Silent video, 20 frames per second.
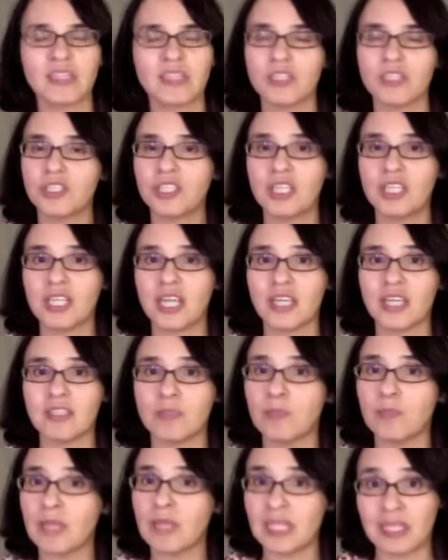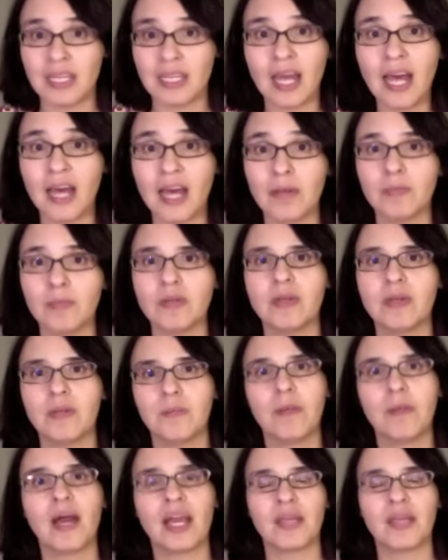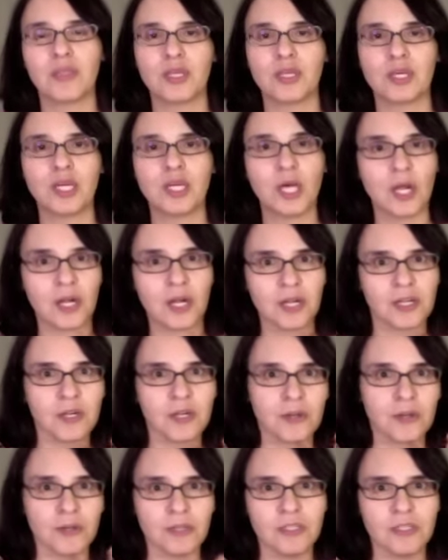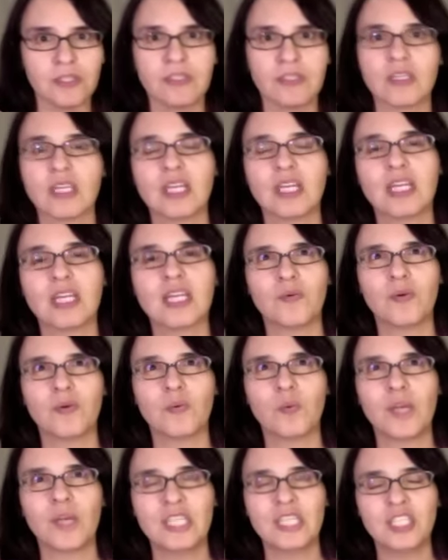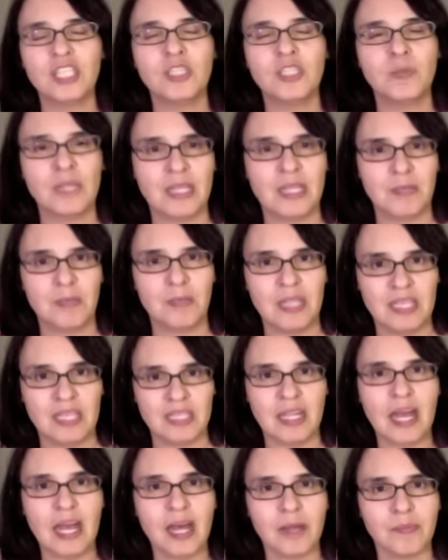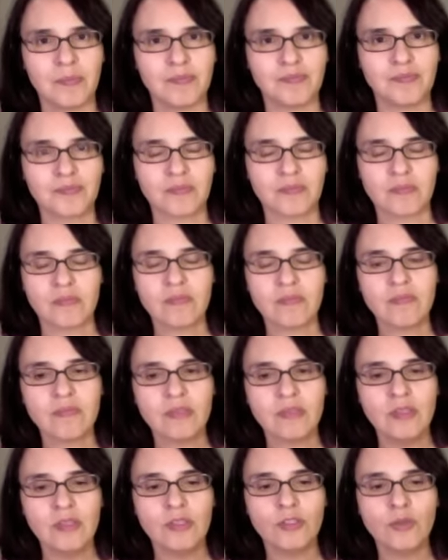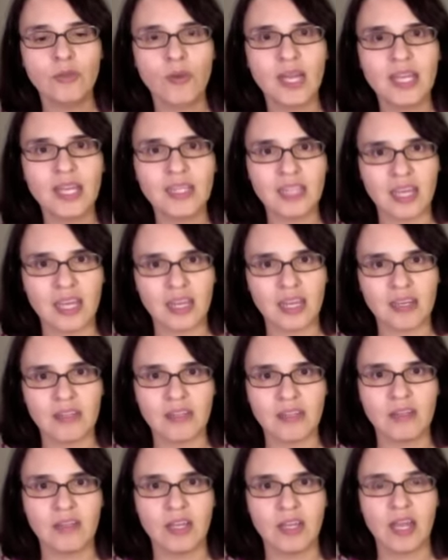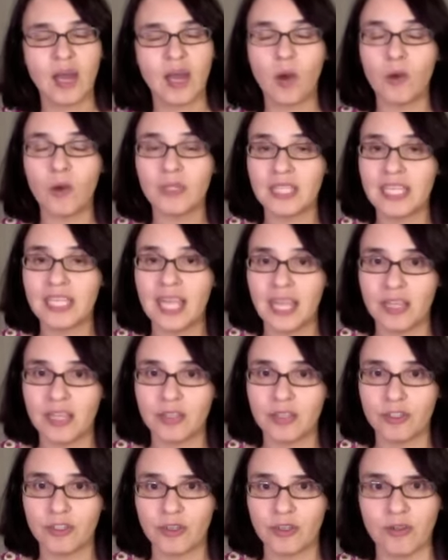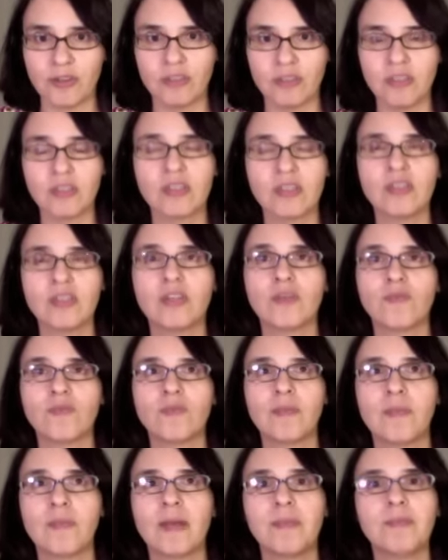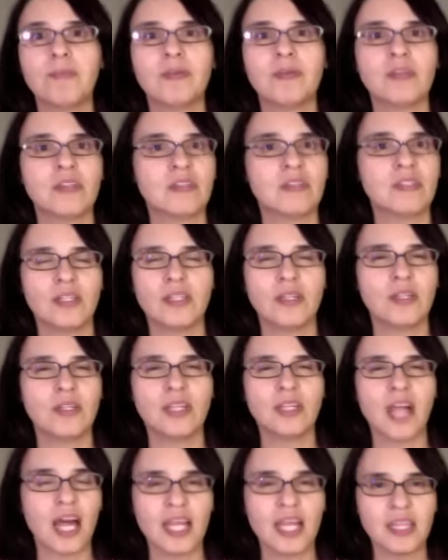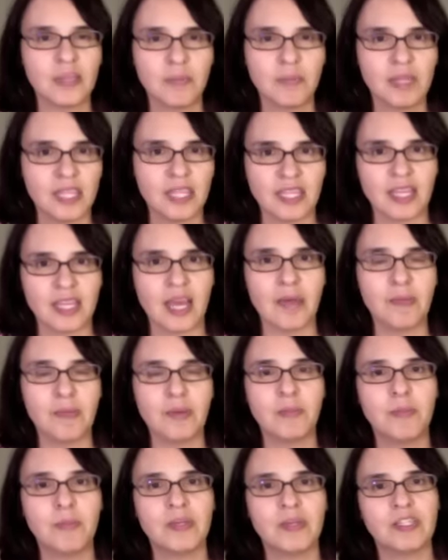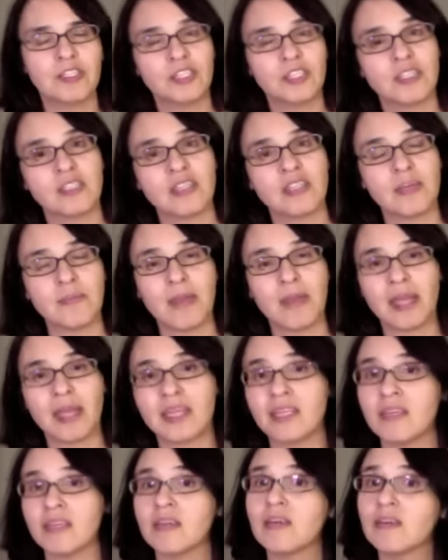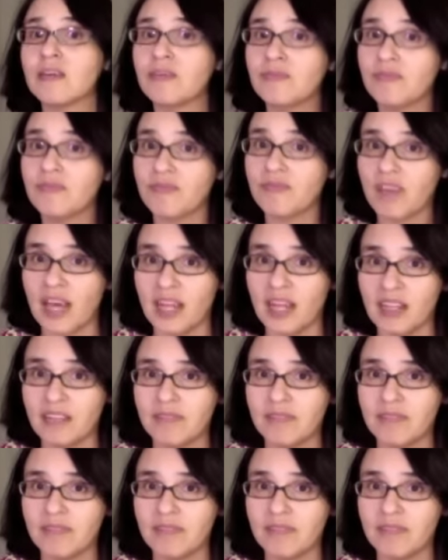she gets beaten up by the Gar girls. When she's being beaten up, Twyla, only eight years old, remembers not the beating up, but just that Maggie fell.